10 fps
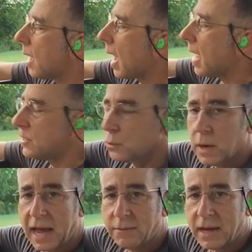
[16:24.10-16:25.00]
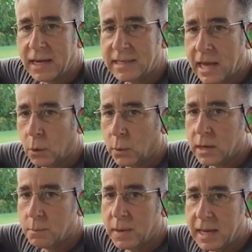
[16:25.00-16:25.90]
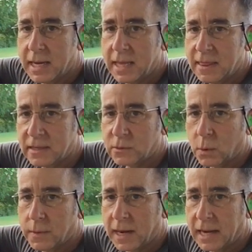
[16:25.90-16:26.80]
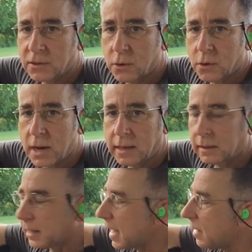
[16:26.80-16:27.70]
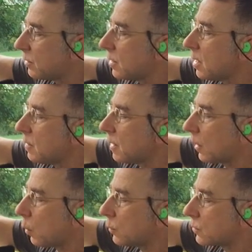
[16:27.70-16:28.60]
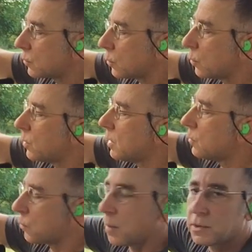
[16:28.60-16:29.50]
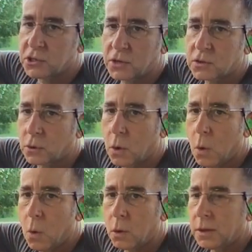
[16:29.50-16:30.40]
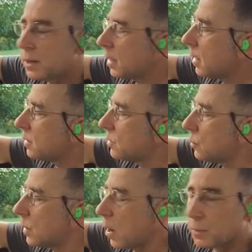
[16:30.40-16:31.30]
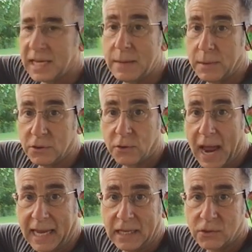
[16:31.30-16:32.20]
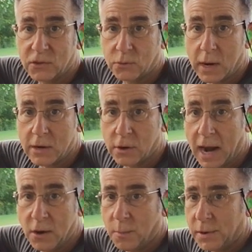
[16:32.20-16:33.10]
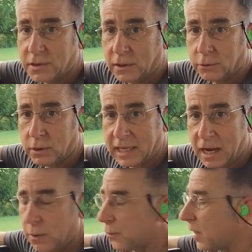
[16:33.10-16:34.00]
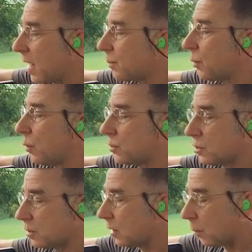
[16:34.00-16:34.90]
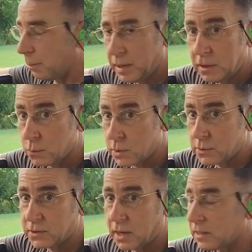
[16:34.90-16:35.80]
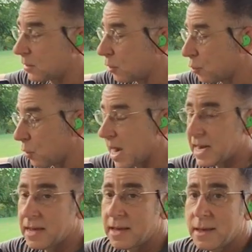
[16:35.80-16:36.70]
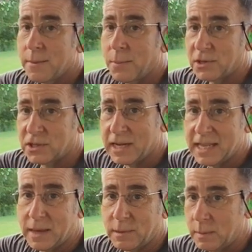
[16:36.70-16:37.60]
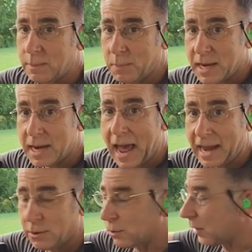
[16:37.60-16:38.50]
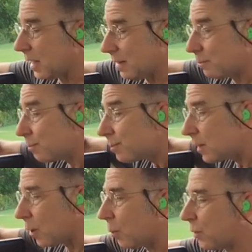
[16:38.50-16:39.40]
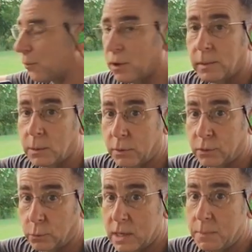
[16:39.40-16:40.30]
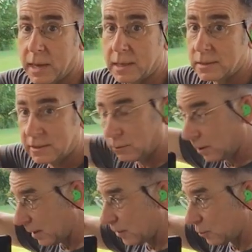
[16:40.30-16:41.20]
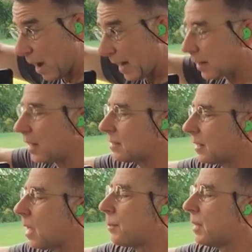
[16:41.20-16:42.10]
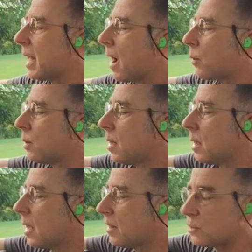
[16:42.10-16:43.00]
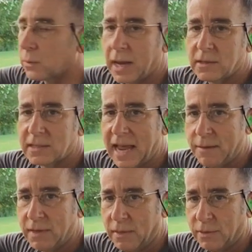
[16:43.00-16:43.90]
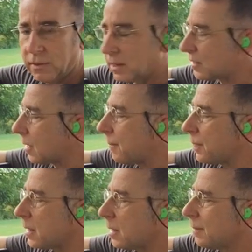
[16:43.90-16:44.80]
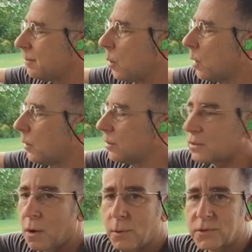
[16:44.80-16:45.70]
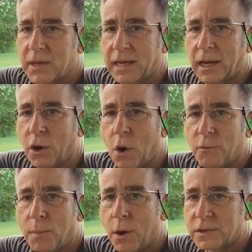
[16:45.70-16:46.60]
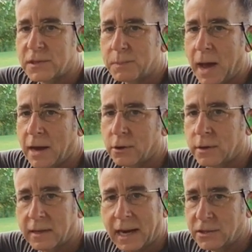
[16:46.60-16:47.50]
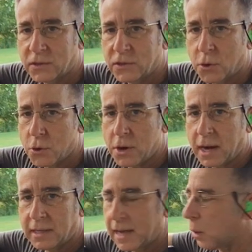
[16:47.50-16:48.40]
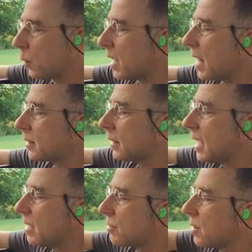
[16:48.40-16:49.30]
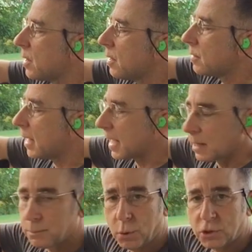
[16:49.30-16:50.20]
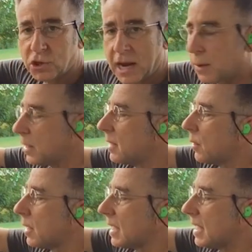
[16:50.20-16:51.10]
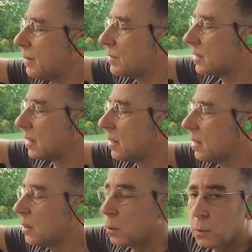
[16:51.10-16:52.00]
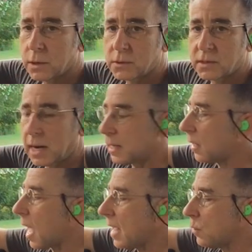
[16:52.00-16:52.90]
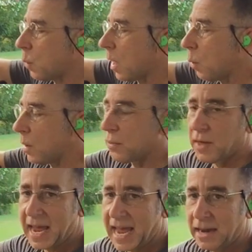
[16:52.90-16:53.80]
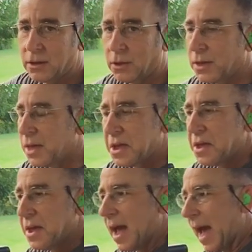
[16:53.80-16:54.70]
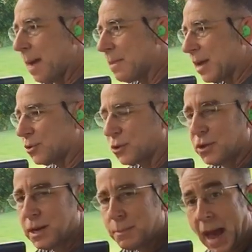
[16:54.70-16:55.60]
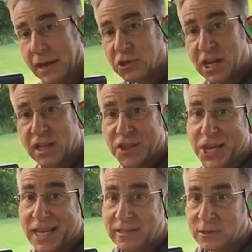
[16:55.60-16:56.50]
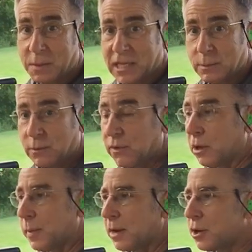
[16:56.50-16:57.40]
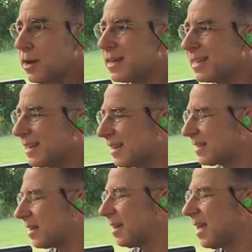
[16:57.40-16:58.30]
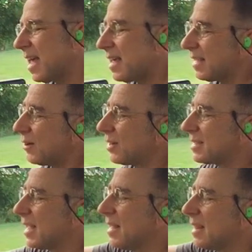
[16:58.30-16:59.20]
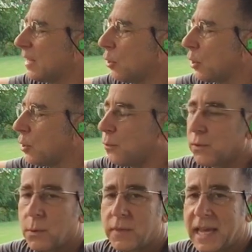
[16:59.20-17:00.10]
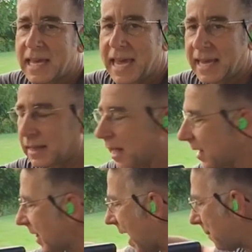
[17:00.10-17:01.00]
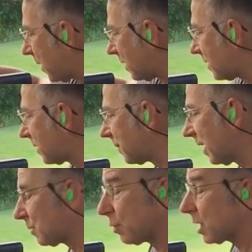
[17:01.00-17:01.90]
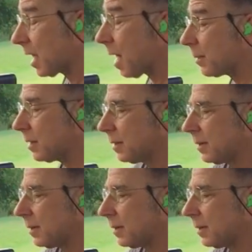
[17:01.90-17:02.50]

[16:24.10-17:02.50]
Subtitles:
I do have a Delrin pin in this one that I turned on the lathe that goes through the drum adjuster hole to help keep it tracking straighter. I don't particularly care for that approach. You know, pinned rear sights are great, but you need them to be pinned accurately, you know, preferably with 3 pins so that they track nicely up and down. This one I just have that, it's a, oh, it looks almost like a golf ball spotter that I just turned out of Delrin on the lathe that I can push down in there, and it keeps the rear sight aligned well with the handle. I'm not sure that it buys you anything, it just makes me feel better to, you know, because they look goofy when they camp like that, but it's pretty common.